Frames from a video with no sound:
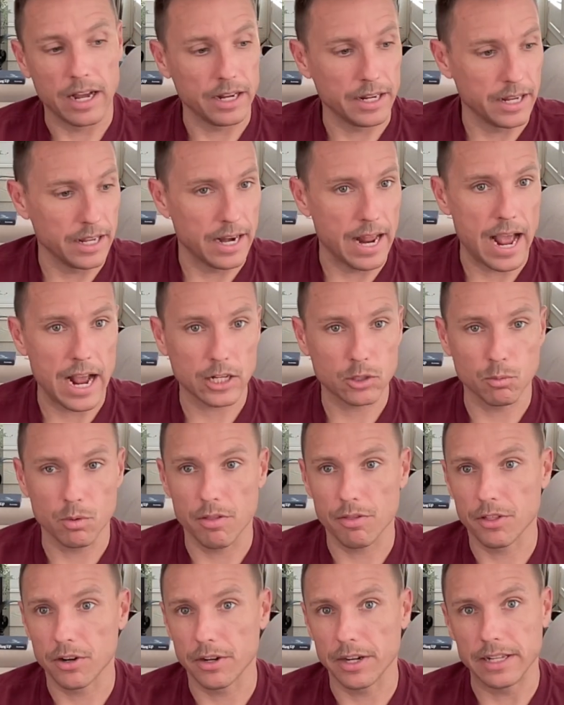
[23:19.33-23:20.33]
Again, Aggs
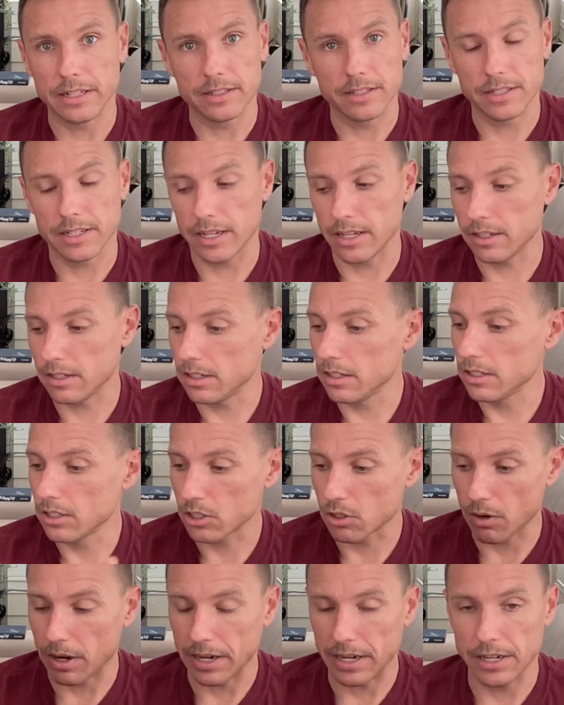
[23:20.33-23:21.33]
win 38-10. It's
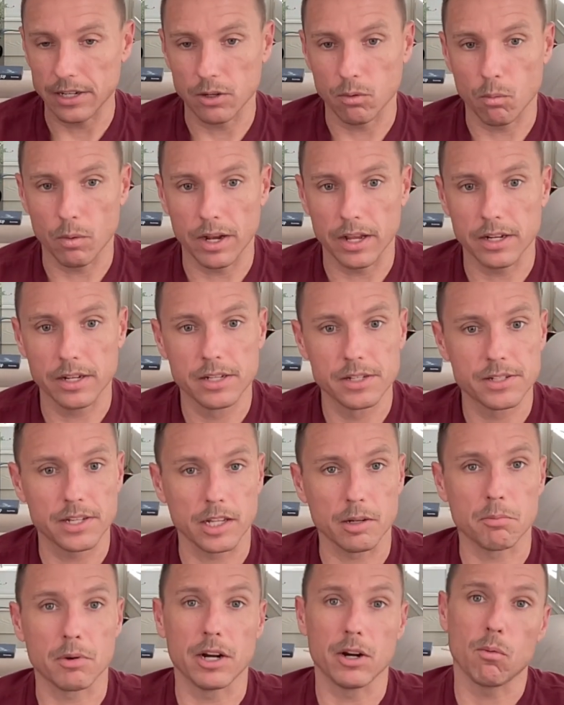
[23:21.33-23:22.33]
great getting a win.
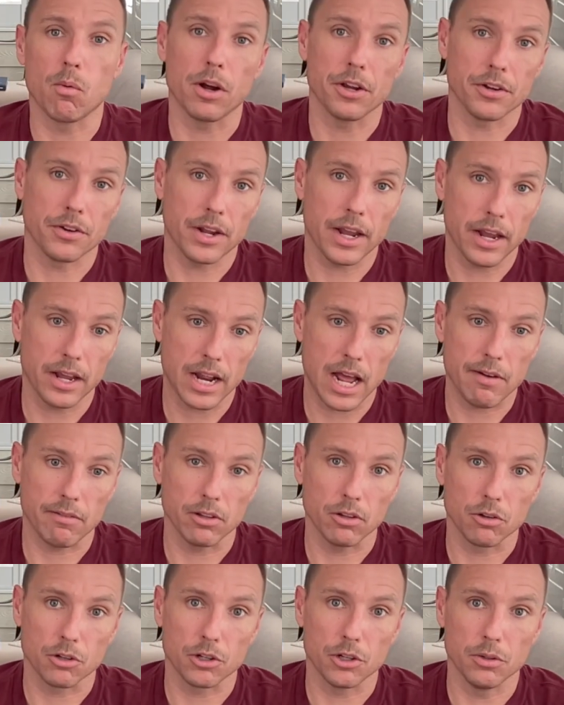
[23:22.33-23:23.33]
Celebrate it while you can. Have a
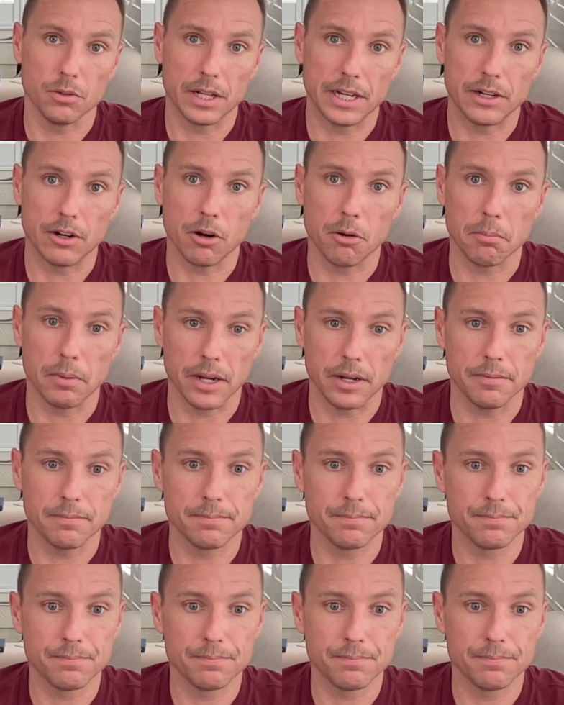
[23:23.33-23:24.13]
little Kool-Aid on me.